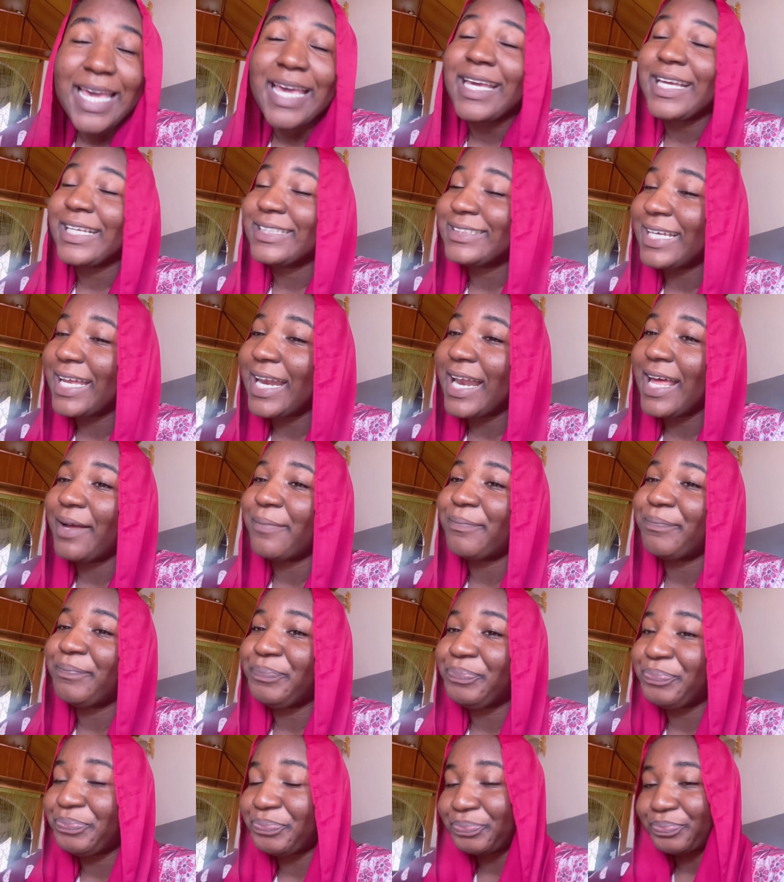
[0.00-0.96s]
it's either
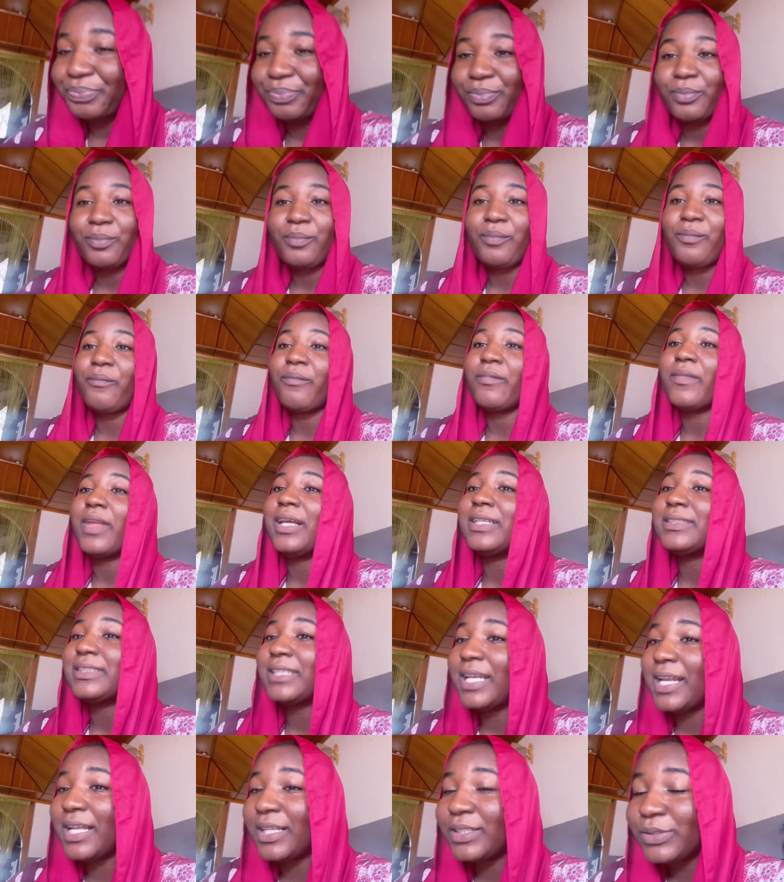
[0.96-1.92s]
it's
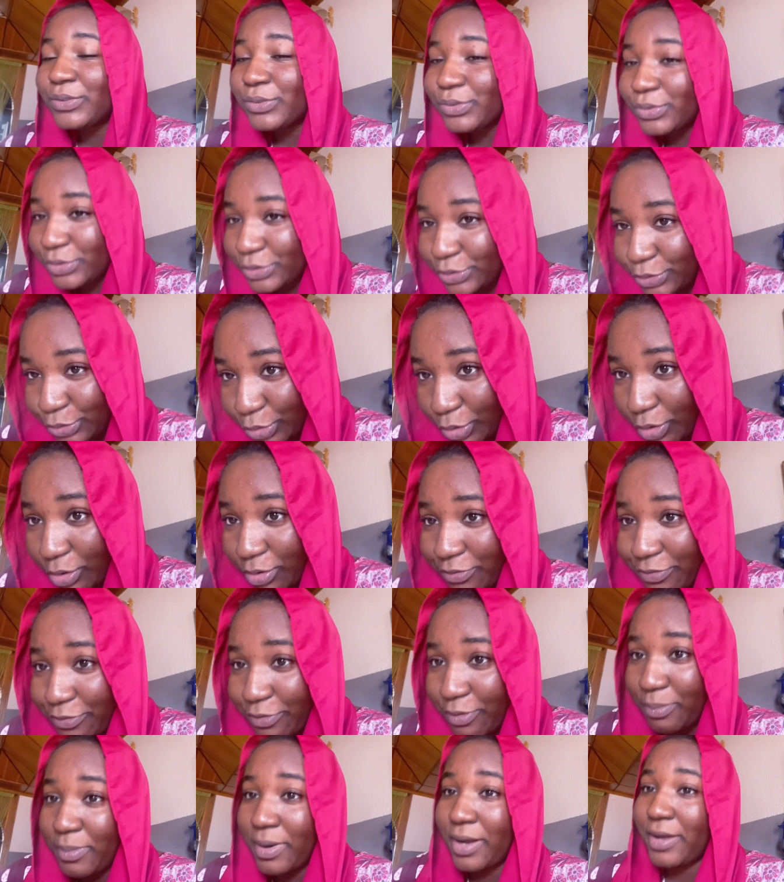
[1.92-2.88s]
either too strong
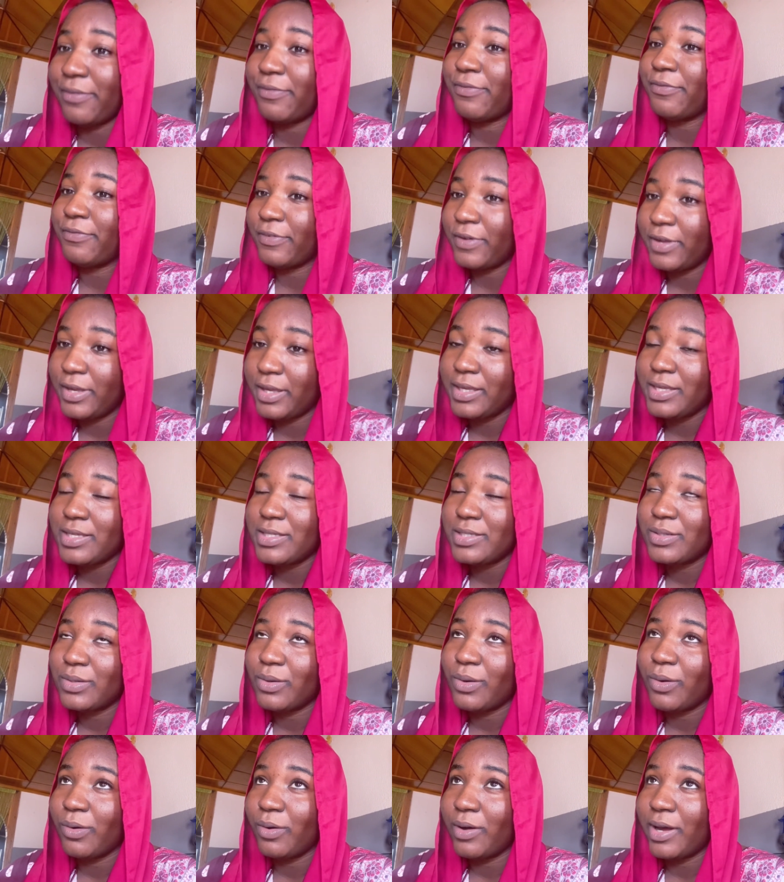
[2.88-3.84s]
for my face
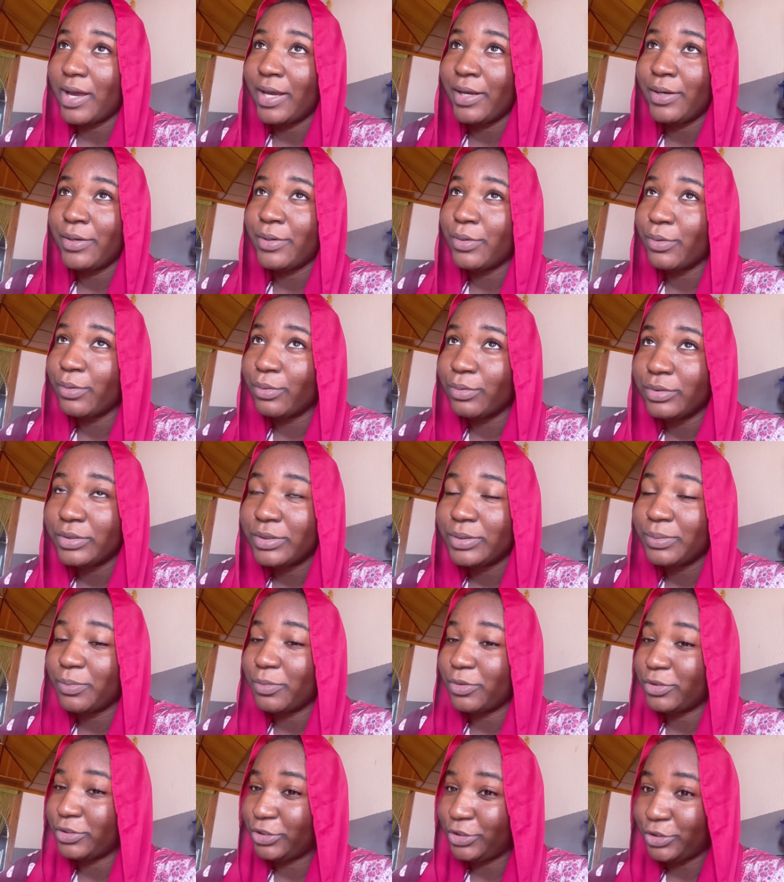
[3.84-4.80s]
or i don't
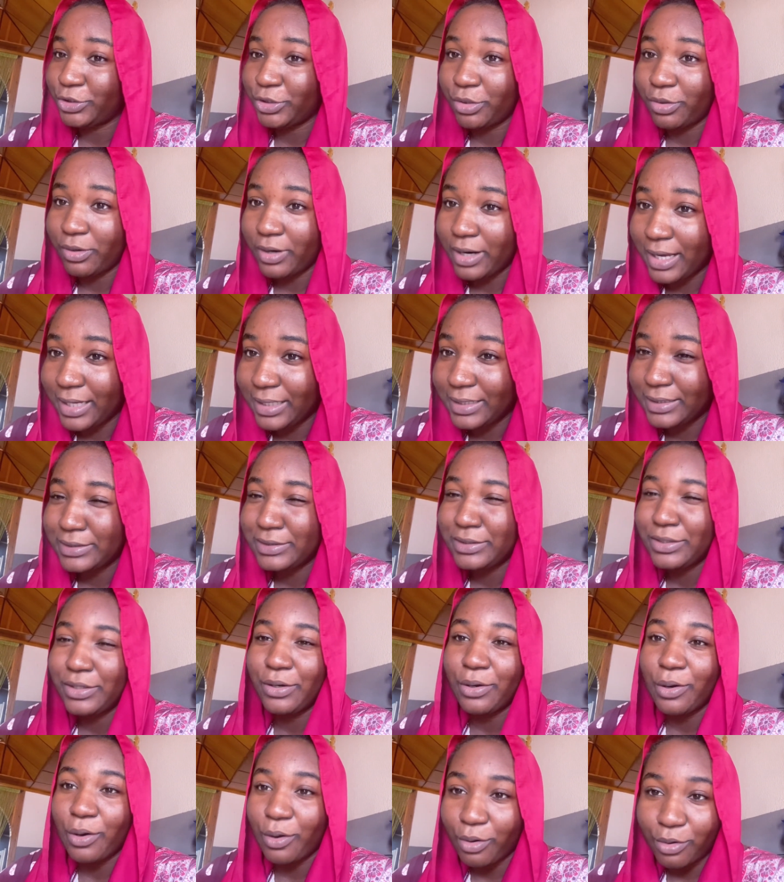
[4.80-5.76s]
moisturize
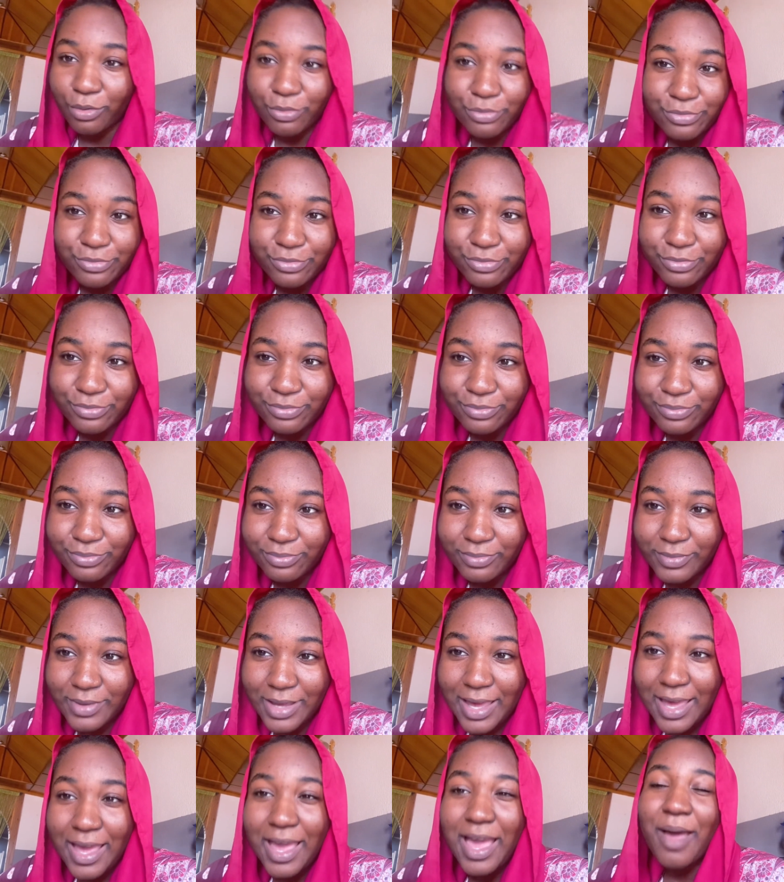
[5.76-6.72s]
enough
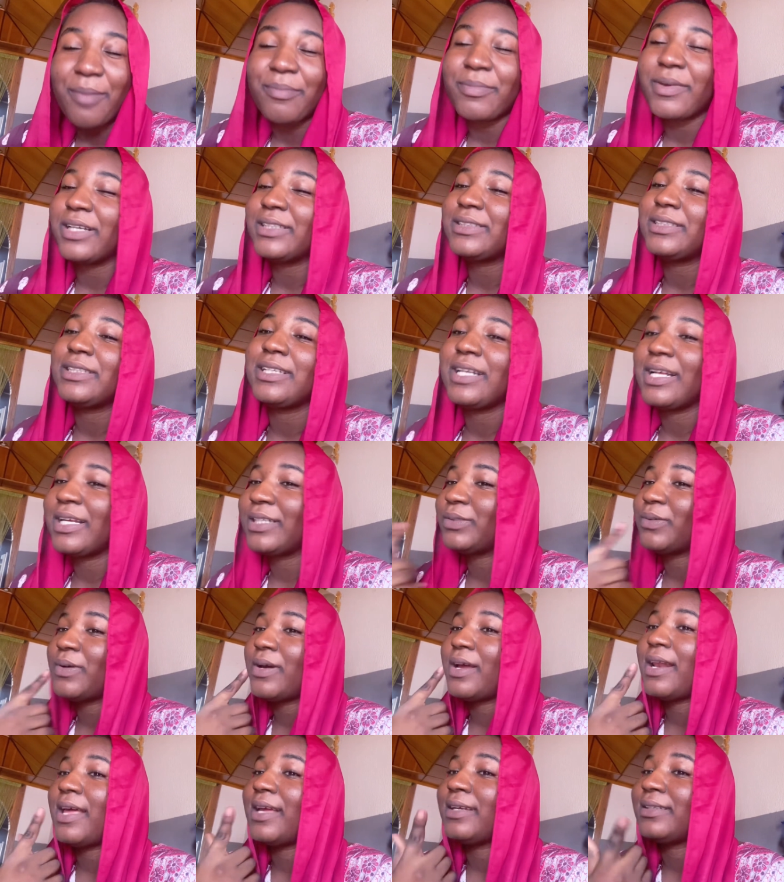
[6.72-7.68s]
i'm guessing that's
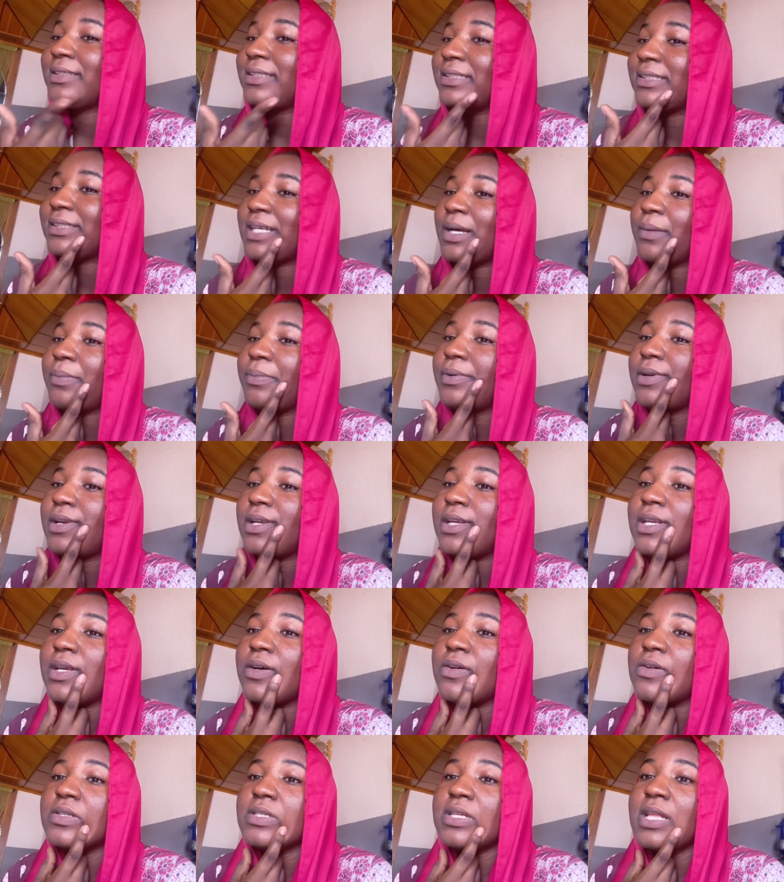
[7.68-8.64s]
why like this is happening
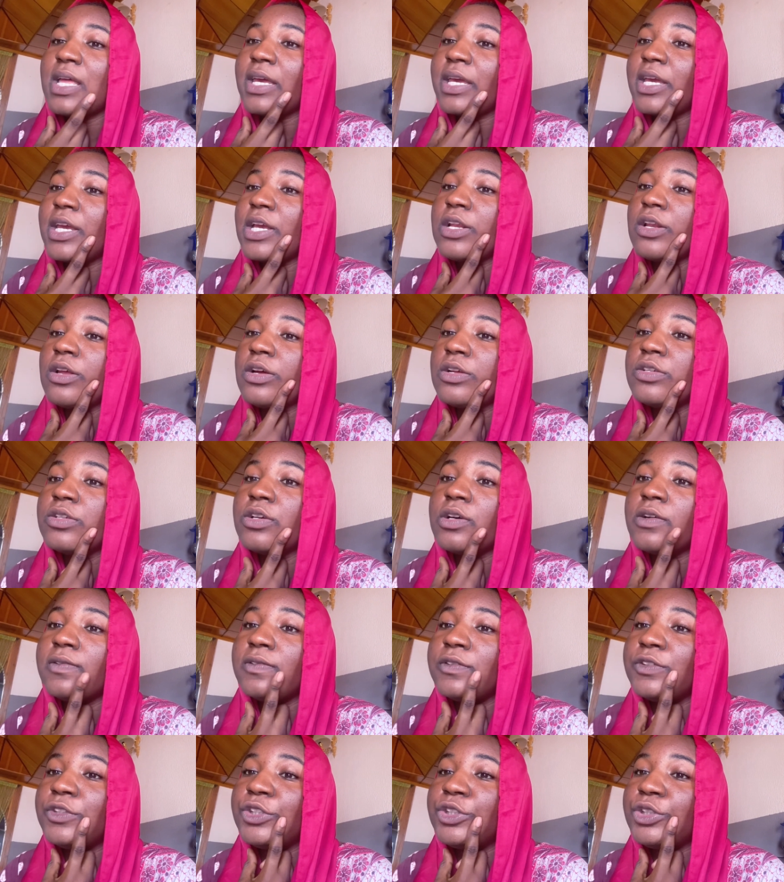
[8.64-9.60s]
there was like a lot
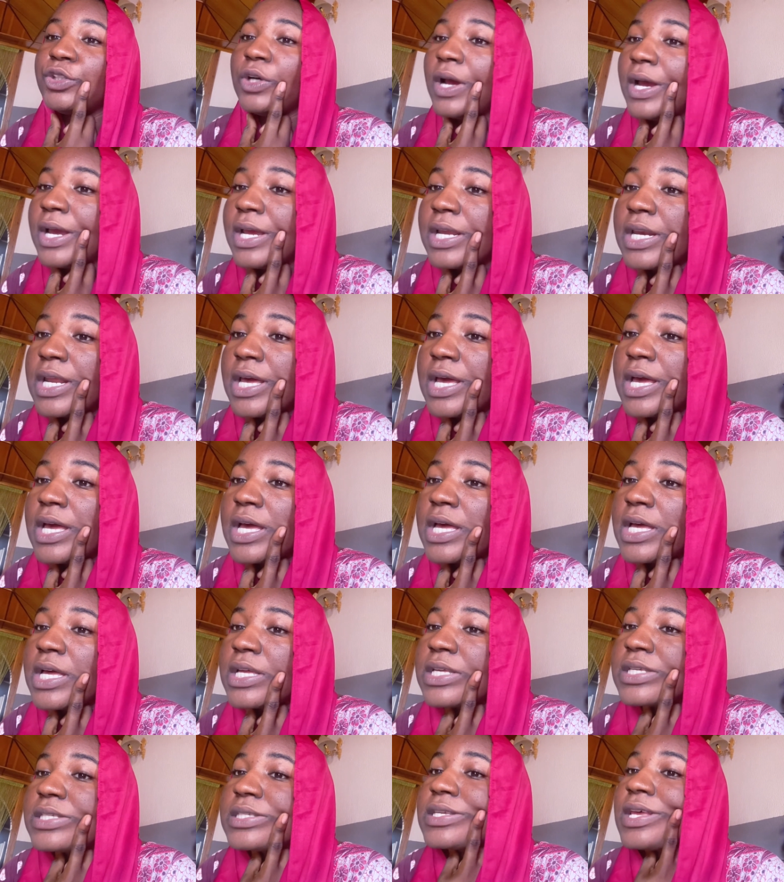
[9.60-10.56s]
of
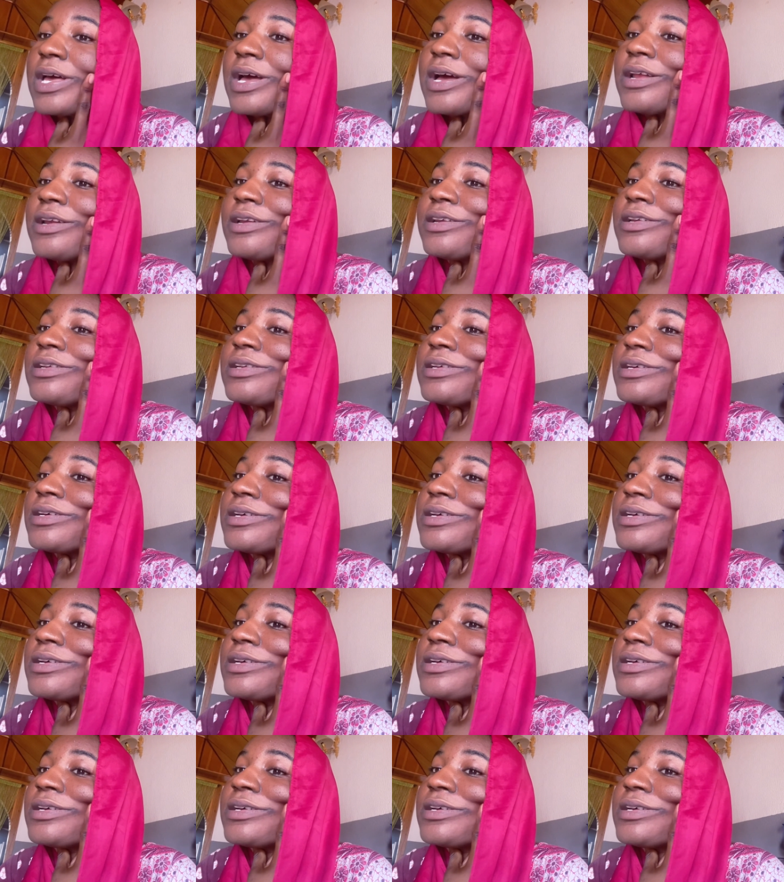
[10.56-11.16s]
dryness and